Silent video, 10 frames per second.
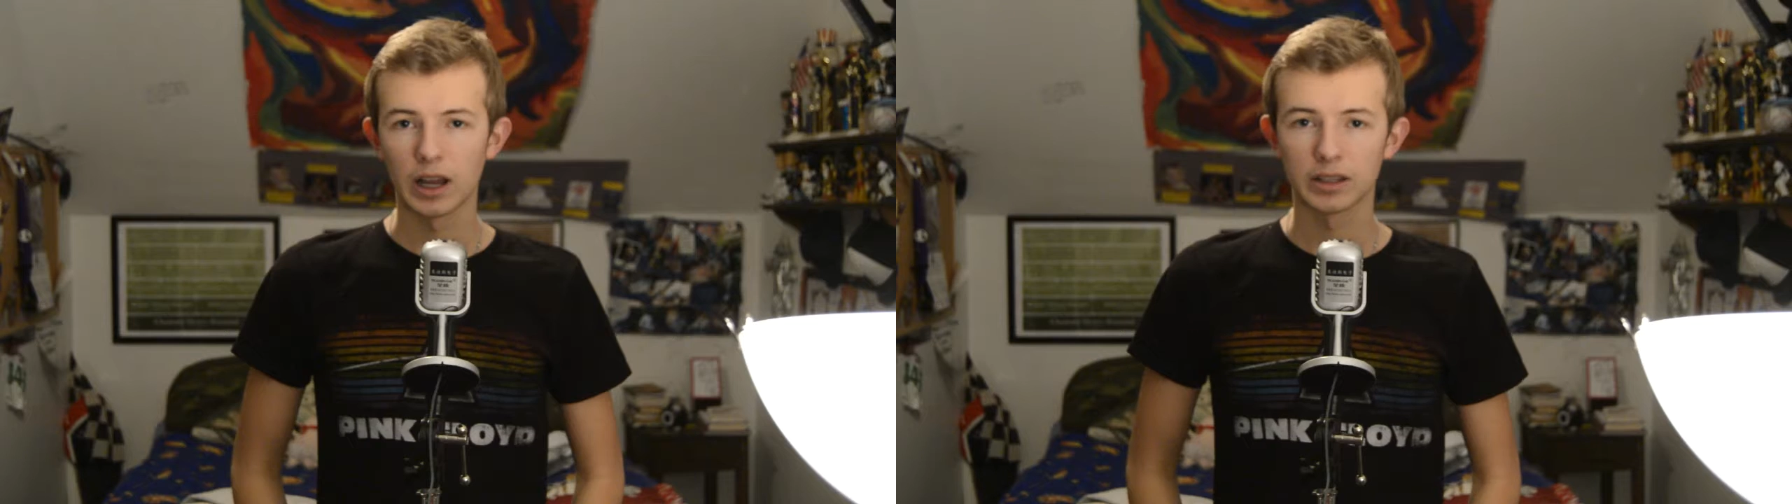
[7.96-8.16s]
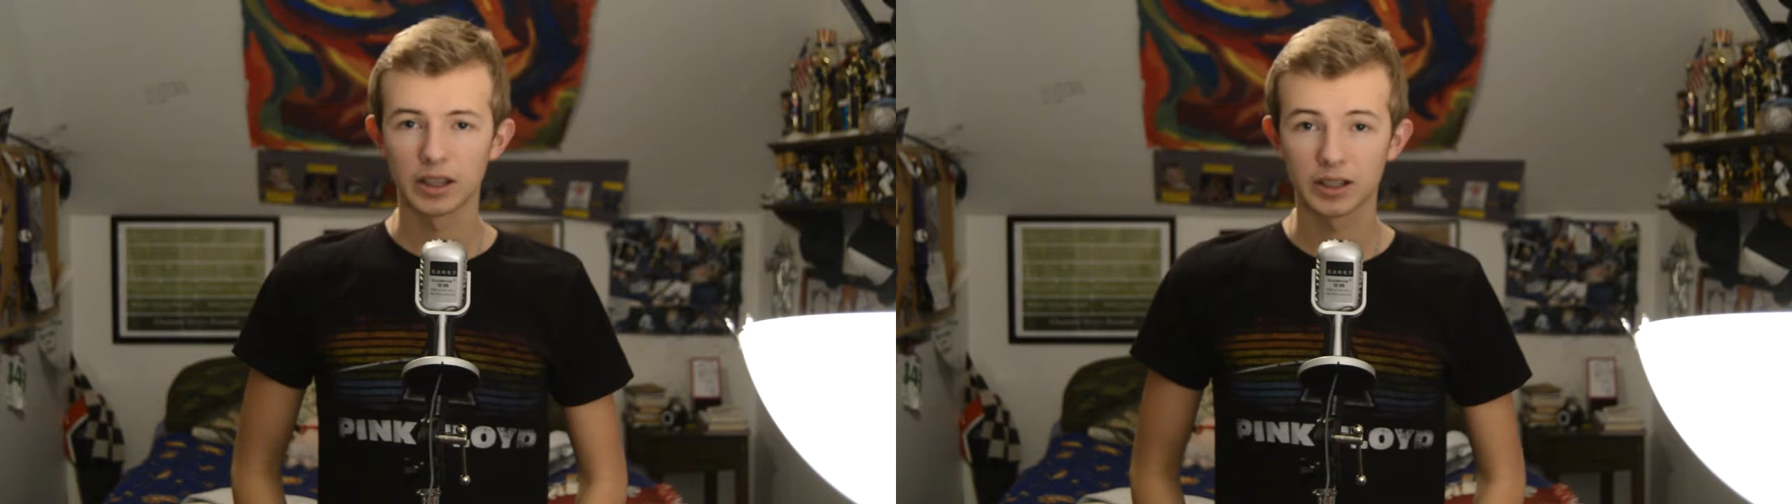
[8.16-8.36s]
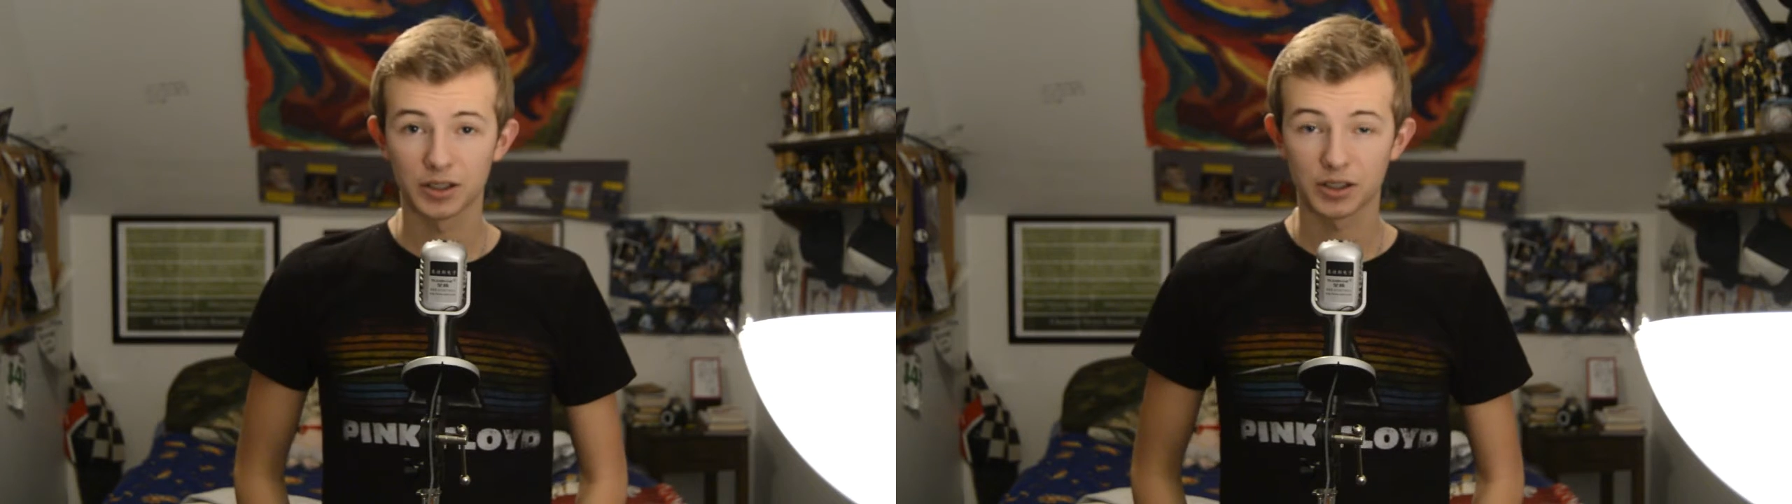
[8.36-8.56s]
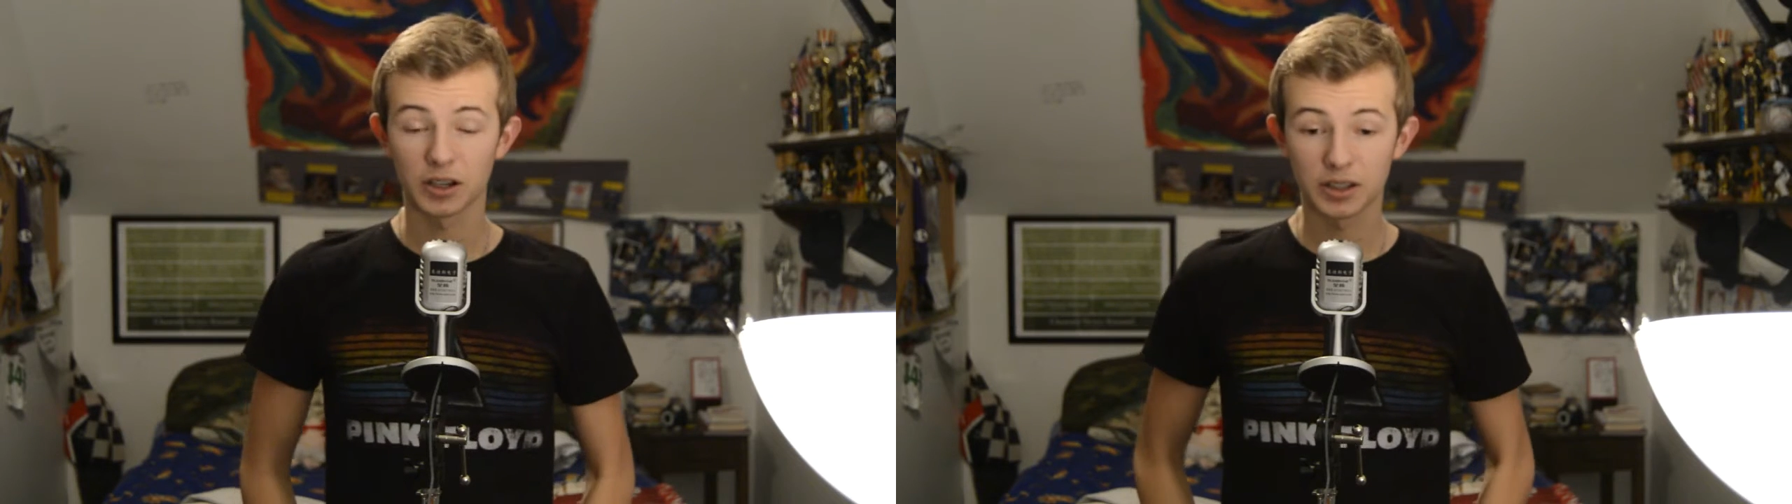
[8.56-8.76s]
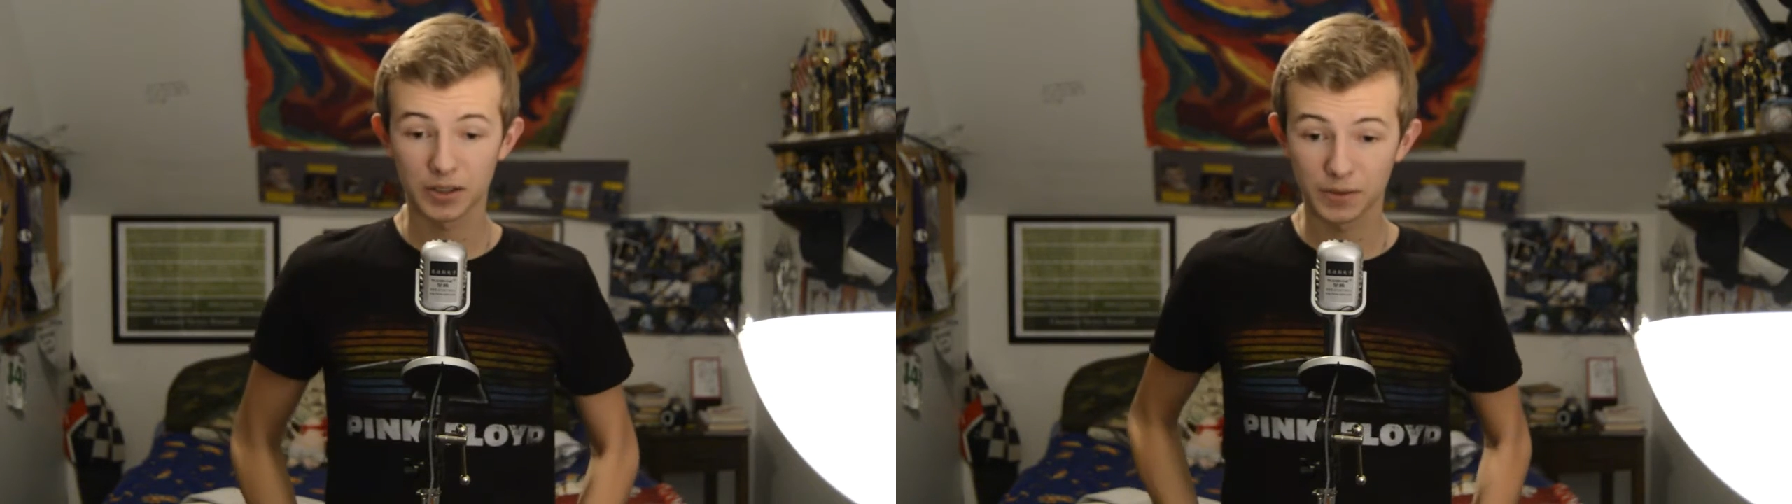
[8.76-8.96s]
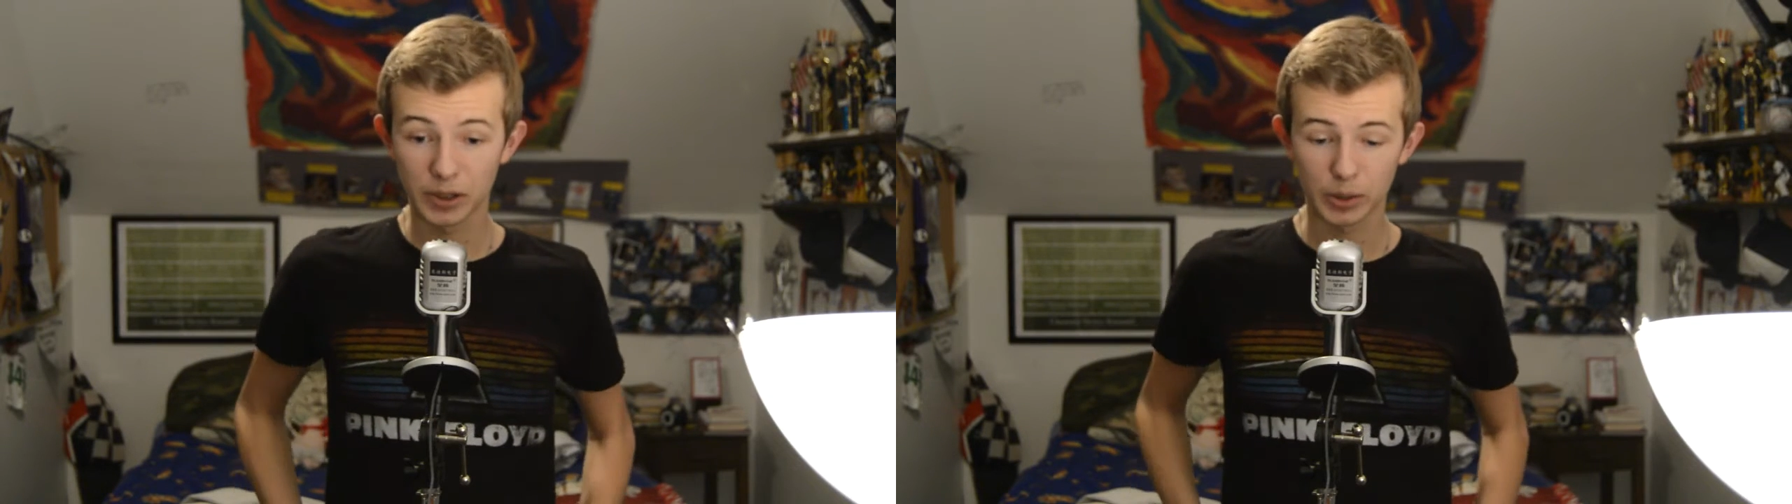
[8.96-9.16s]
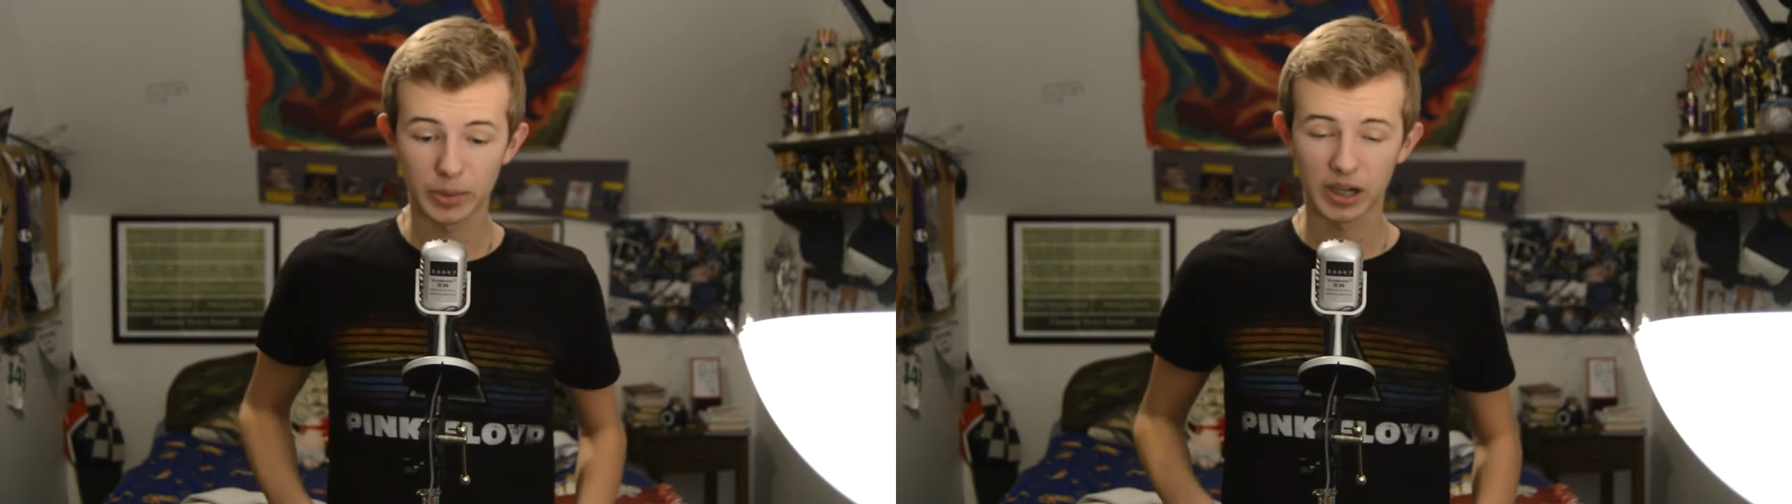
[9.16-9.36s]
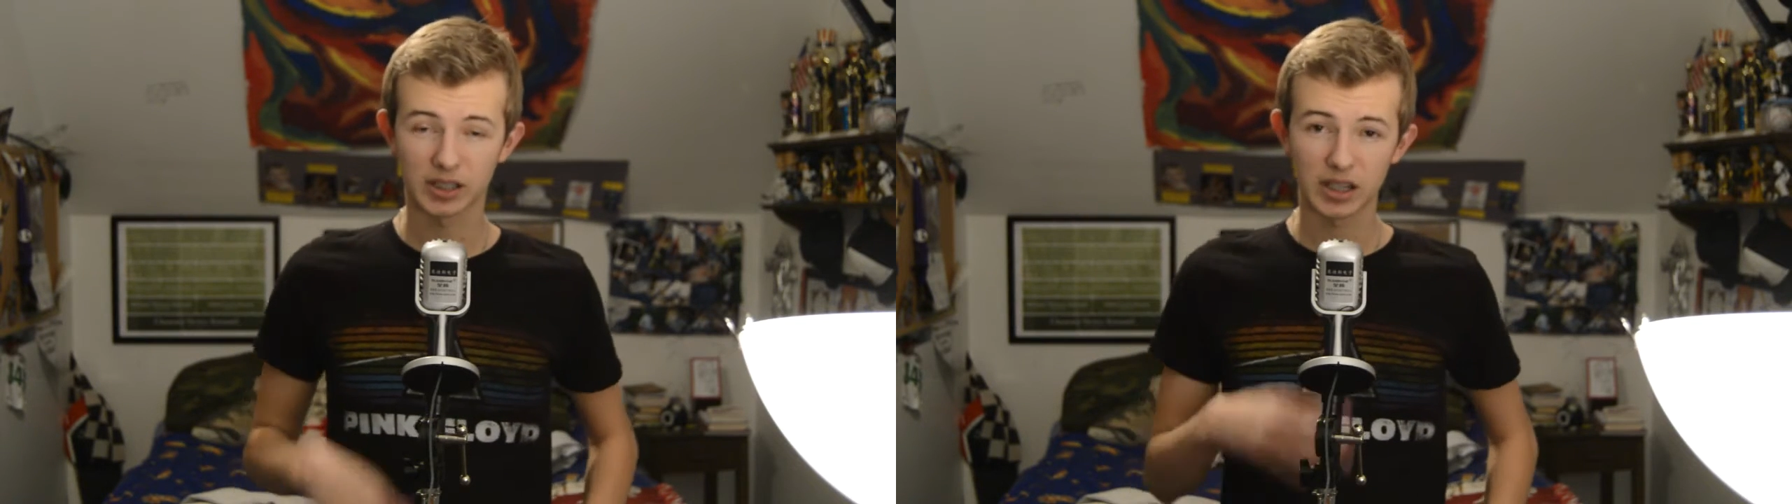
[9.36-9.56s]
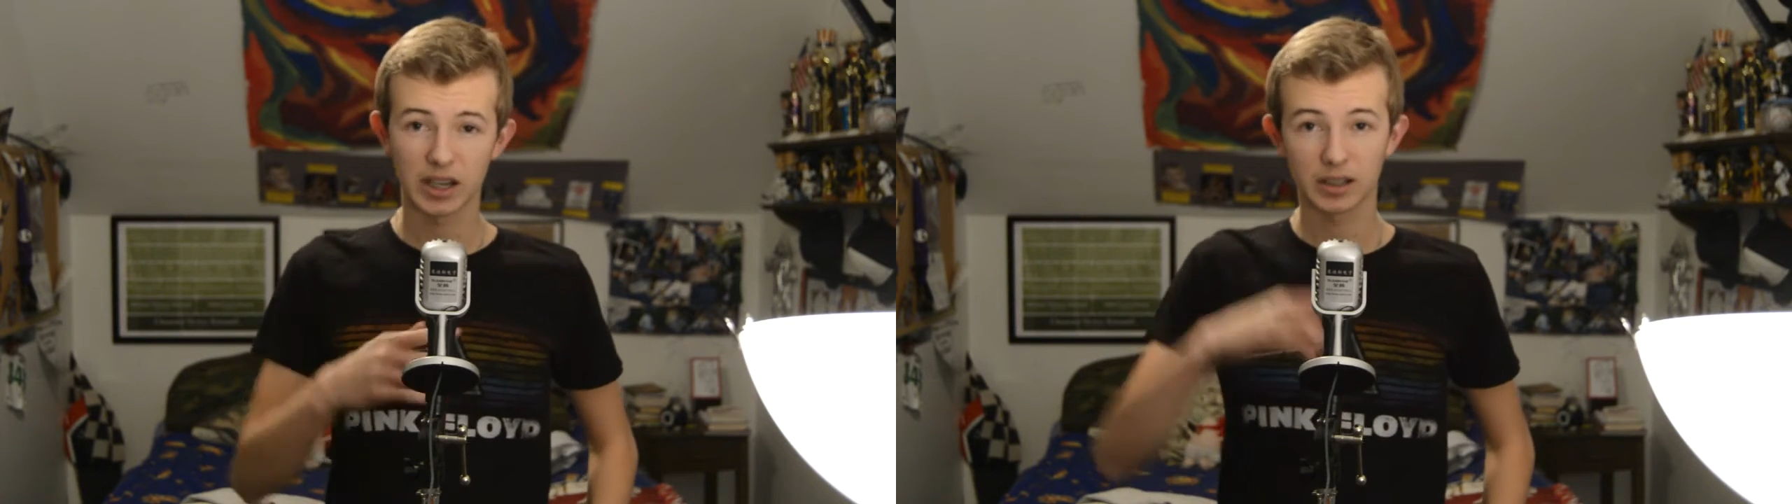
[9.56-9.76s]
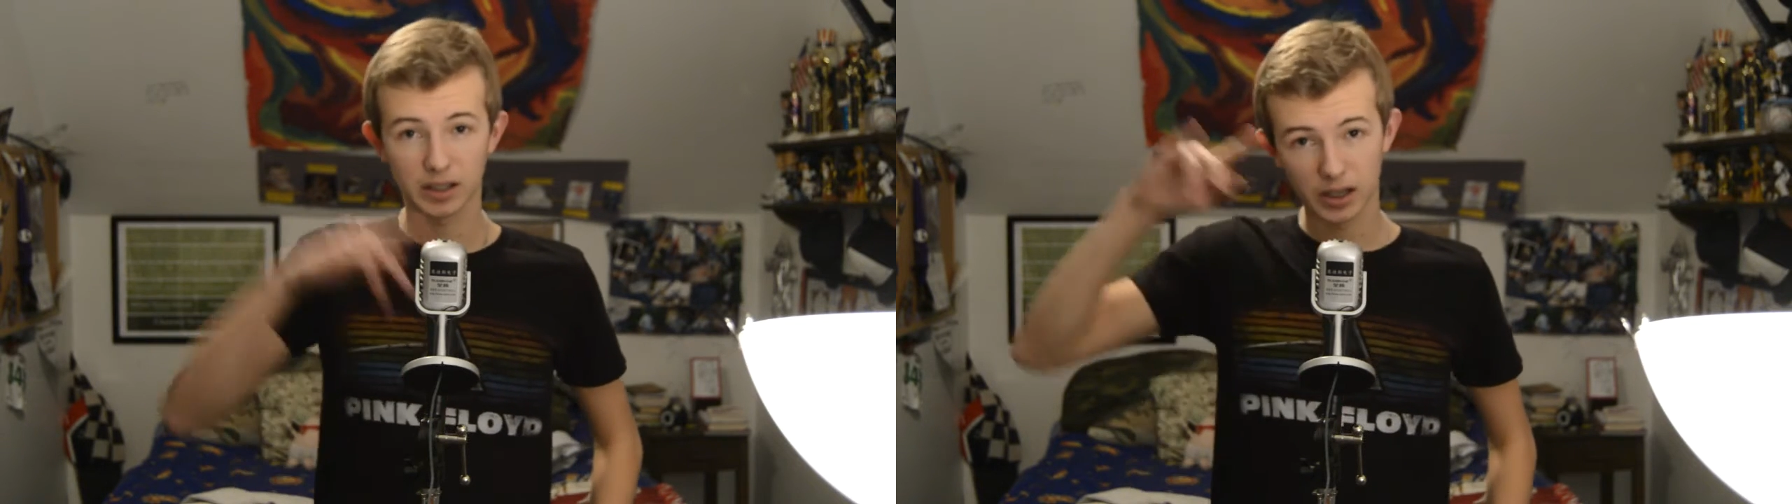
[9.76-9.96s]
I'd like to start this video by
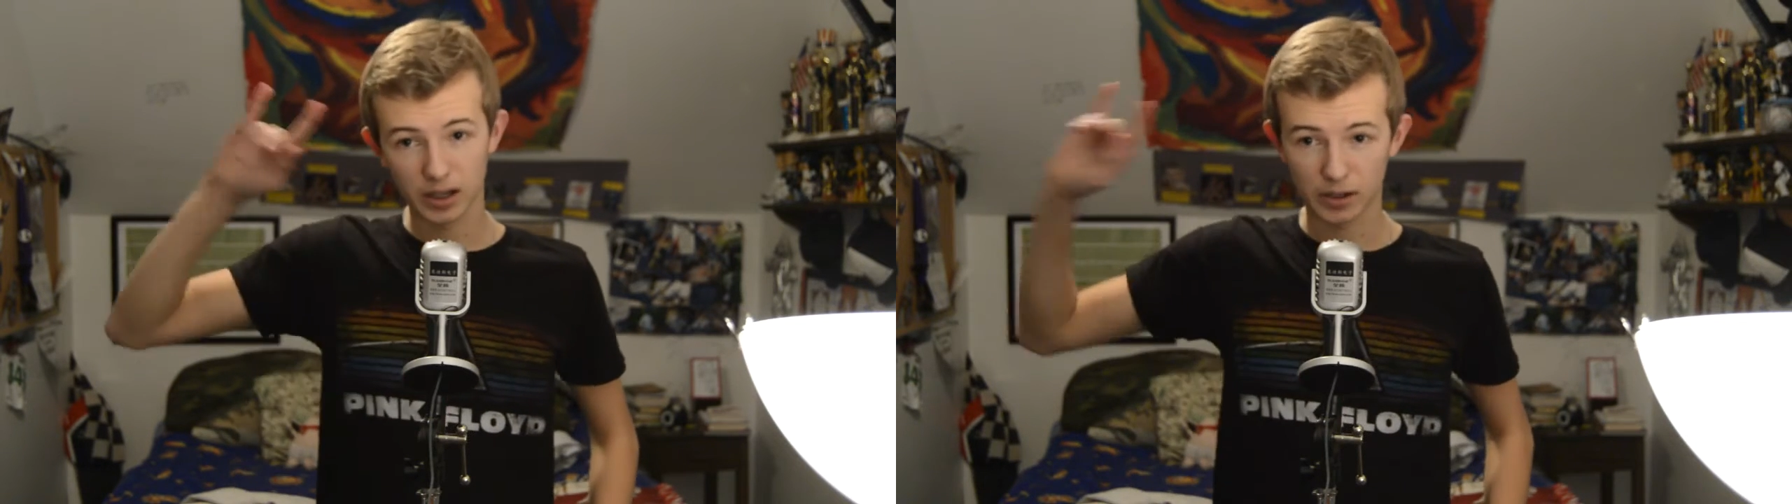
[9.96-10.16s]
saying that